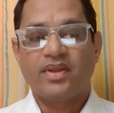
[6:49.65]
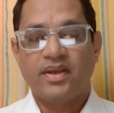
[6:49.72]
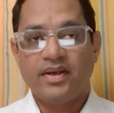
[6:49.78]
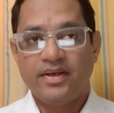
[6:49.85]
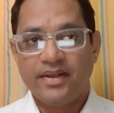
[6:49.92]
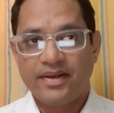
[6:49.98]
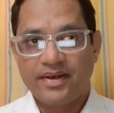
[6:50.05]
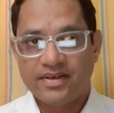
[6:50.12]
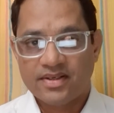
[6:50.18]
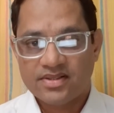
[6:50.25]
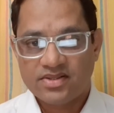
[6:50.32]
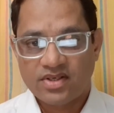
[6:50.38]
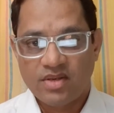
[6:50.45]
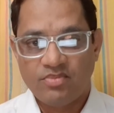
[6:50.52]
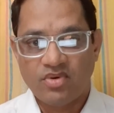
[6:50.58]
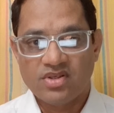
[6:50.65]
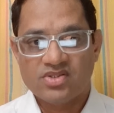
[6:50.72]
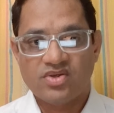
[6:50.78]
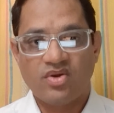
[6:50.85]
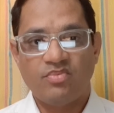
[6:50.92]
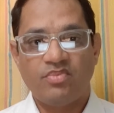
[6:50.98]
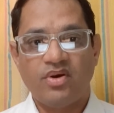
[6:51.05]
Indicator
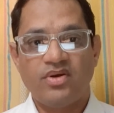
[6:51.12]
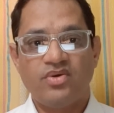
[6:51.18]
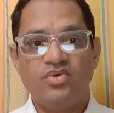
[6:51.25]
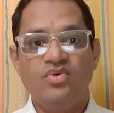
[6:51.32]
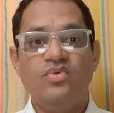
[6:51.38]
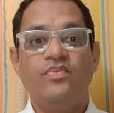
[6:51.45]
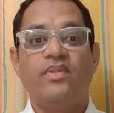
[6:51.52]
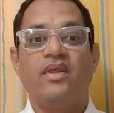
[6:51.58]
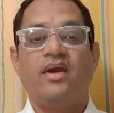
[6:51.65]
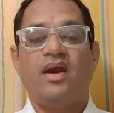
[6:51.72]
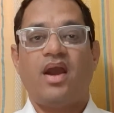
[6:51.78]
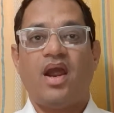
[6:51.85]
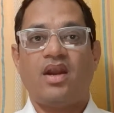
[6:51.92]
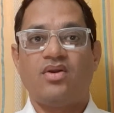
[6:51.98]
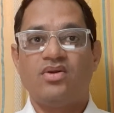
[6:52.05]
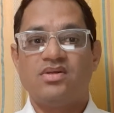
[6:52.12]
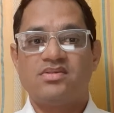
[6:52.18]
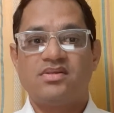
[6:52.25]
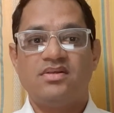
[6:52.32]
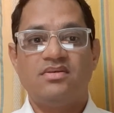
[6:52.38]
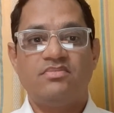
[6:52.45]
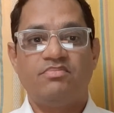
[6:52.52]
3.7.2,
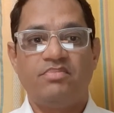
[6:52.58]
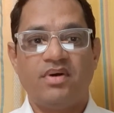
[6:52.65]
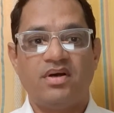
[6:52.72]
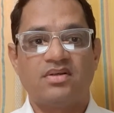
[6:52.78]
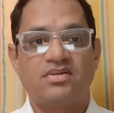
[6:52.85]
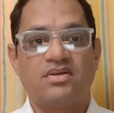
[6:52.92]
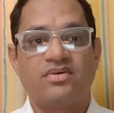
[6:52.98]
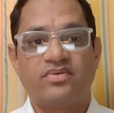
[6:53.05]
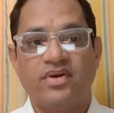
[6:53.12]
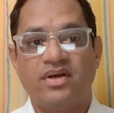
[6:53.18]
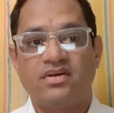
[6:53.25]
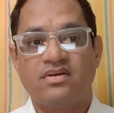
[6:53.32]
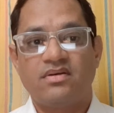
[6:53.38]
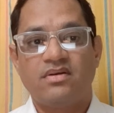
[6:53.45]
adolescent birth rate